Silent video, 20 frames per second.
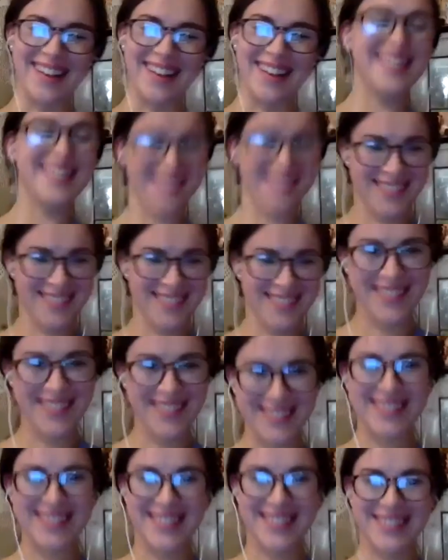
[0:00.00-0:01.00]
That's right. Sorry,
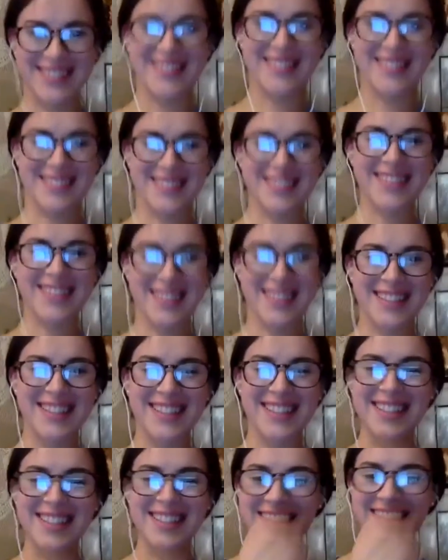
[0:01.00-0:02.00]
Chair of Gender and
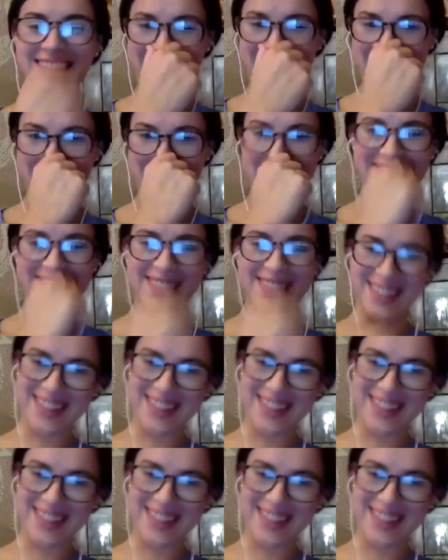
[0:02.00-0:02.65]
Race Studies.